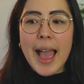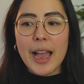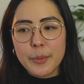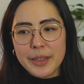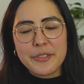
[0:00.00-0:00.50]

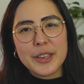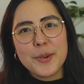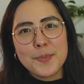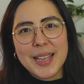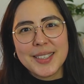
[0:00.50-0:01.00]
How we
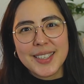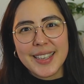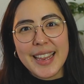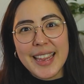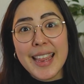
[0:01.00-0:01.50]
feel
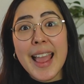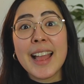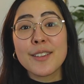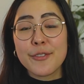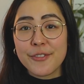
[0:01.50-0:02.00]
mentally
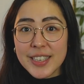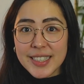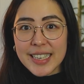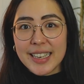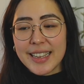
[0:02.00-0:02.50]
and
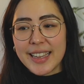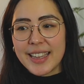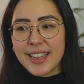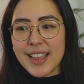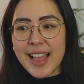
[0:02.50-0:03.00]

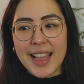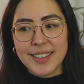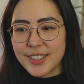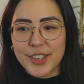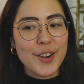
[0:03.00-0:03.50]
physically
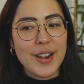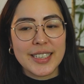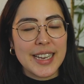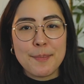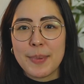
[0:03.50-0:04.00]
has a
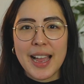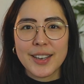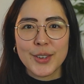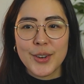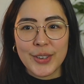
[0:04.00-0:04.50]
direct
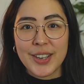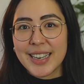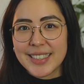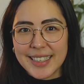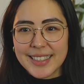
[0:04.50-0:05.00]
impact on our
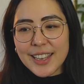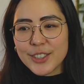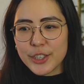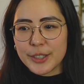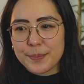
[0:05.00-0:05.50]
knitting
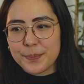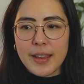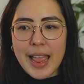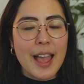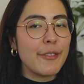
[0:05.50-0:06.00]
tension.
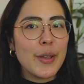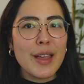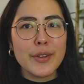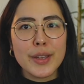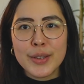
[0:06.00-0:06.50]
Have you
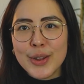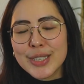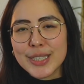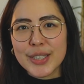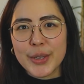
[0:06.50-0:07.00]
ever
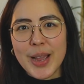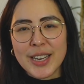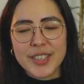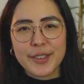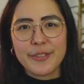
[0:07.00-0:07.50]
noticed that you were
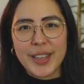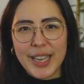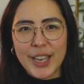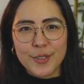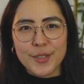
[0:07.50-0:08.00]
actually
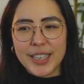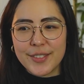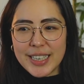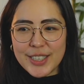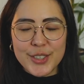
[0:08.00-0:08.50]
feeling
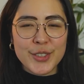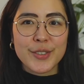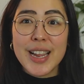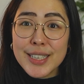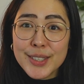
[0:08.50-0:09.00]
really
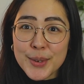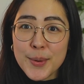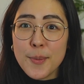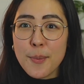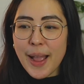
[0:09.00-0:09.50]
stressed
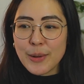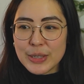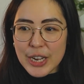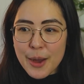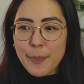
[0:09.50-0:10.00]
or
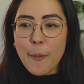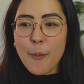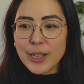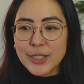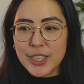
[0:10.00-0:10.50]
wound up
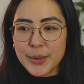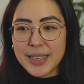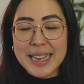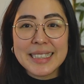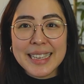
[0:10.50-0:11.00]
whilst you were
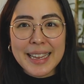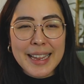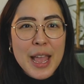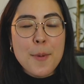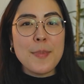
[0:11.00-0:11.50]

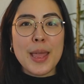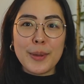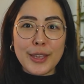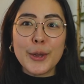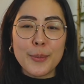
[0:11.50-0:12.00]
knitting?
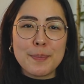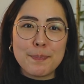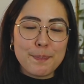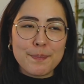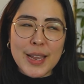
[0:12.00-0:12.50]
Maybe you were
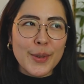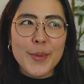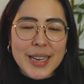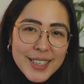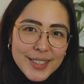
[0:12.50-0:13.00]

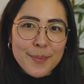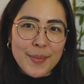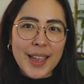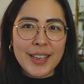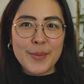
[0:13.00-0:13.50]
annoyed at
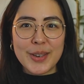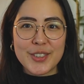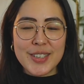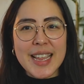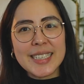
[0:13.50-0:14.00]
something and you were
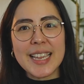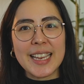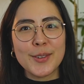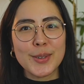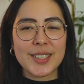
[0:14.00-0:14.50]

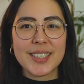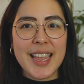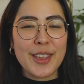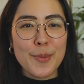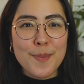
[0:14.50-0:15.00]
knitting in order to
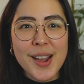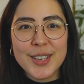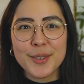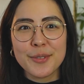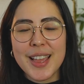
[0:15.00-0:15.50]
take your
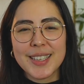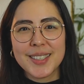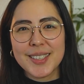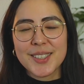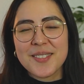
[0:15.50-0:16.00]
mind off it as
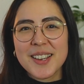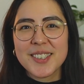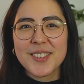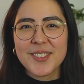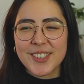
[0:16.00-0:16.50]
a
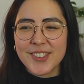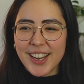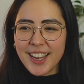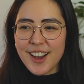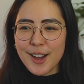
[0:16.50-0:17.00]
distraction, or to try
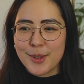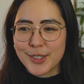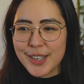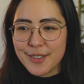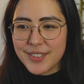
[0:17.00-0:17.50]
and calm
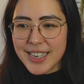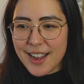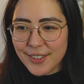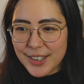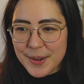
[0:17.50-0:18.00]
yourself down.